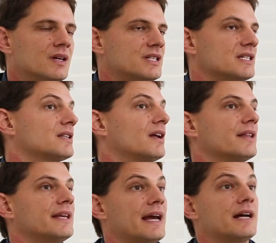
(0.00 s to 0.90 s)
Just
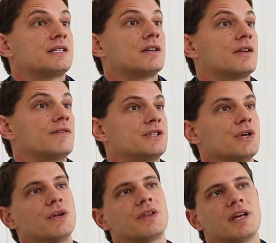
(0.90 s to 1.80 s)
like the outside of a
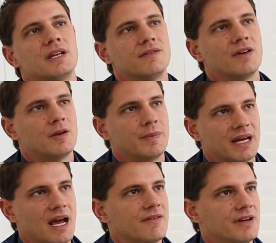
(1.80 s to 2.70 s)
tooth can develop a
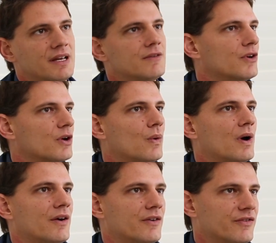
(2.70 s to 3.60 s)
cavity and
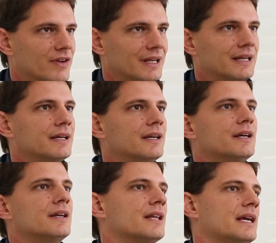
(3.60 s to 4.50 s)
require a filling,
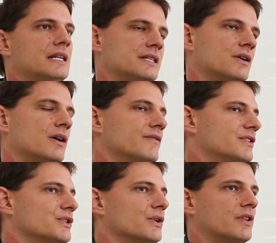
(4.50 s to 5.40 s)
the inside of
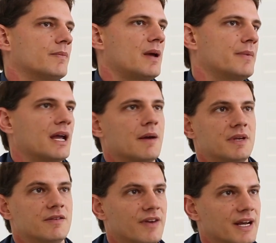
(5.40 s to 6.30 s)
a tooth may become
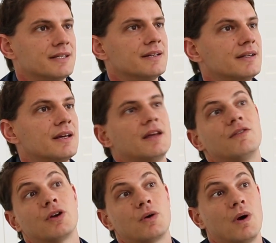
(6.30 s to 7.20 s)
infected
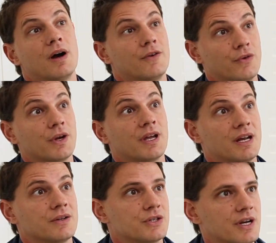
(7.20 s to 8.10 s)
and require a root
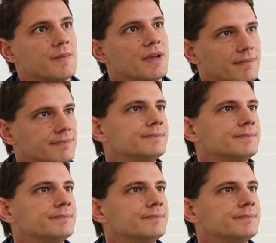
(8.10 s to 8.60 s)
canal treatment.